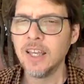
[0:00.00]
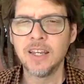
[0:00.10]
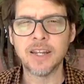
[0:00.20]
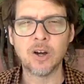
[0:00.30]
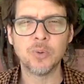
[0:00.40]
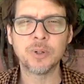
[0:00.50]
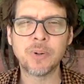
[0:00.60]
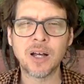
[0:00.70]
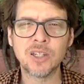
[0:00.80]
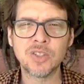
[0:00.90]
Now, I want to
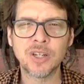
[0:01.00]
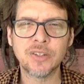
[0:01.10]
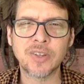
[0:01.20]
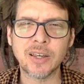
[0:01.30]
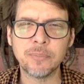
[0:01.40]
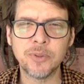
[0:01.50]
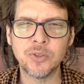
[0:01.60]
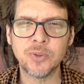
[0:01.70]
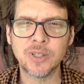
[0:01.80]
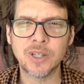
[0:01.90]
apologize. I haven't been
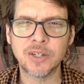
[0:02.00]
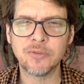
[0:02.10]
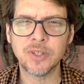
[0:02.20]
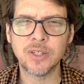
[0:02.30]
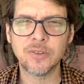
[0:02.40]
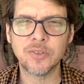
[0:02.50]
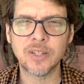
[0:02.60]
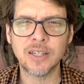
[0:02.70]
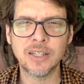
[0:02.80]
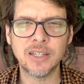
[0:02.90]
doing a lot of videos
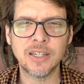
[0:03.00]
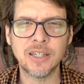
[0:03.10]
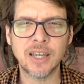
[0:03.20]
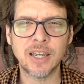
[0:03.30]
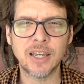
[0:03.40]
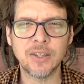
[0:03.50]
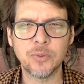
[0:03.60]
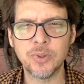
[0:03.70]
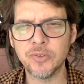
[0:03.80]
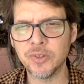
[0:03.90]
lately. And
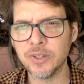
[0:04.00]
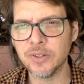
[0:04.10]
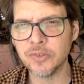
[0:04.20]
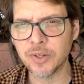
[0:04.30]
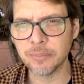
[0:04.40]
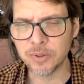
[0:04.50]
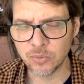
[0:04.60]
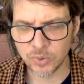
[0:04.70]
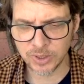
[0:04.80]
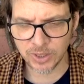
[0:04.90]
the reason is I've
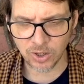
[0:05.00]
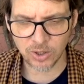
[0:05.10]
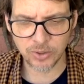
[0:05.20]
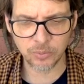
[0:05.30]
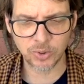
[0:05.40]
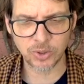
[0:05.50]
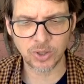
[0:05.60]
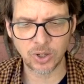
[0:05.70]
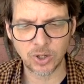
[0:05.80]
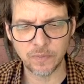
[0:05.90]
been really hard at
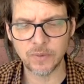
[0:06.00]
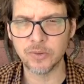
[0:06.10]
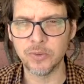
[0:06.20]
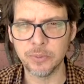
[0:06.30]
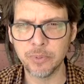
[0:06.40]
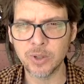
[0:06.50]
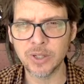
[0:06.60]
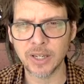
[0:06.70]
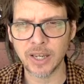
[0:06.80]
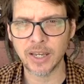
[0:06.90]
work on this new
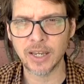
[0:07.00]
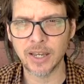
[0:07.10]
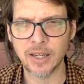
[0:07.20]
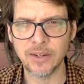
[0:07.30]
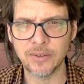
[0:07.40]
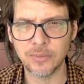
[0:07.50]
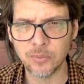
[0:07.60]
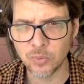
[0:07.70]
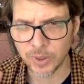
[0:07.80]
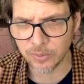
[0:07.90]
book. And
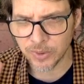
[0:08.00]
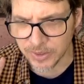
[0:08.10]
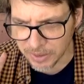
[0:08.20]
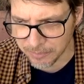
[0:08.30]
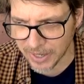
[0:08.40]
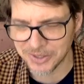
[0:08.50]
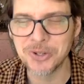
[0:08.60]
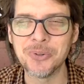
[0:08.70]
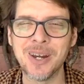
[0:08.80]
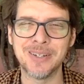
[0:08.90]
what I want to get back
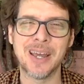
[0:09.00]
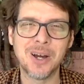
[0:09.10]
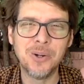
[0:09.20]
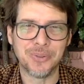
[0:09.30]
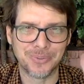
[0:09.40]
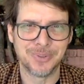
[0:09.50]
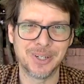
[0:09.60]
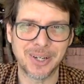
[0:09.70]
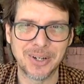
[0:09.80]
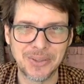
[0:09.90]
to right now is
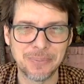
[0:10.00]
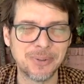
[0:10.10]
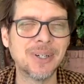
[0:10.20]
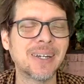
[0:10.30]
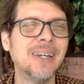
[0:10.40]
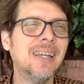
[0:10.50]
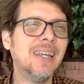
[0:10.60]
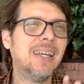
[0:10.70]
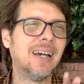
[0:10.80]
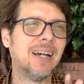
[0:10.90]
working on the book.
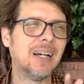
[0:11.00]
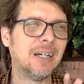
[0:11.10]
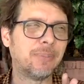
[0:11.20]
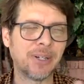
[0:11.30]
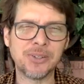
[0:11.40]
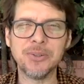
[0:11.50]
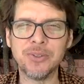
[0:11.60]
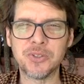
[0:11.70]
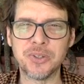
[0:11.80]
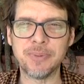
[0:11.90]
But I do
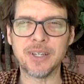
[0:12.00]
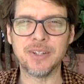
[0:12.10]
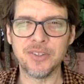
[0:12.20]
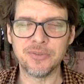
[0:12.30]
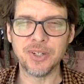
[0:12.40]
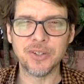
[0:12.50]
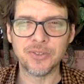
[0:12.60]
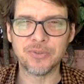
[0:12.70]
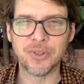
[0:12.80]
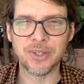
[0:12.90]
enjoy making these
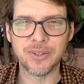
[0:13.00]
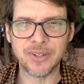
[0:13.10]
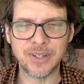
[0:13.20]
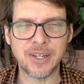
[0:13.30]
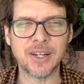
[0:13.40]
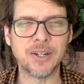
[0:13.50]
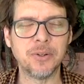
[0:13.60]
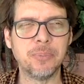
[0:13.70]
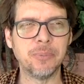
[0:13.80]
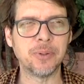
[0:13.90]
videos for you. And I
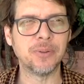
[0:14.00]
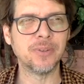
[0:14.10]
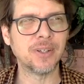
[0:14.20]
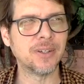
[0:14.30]
know people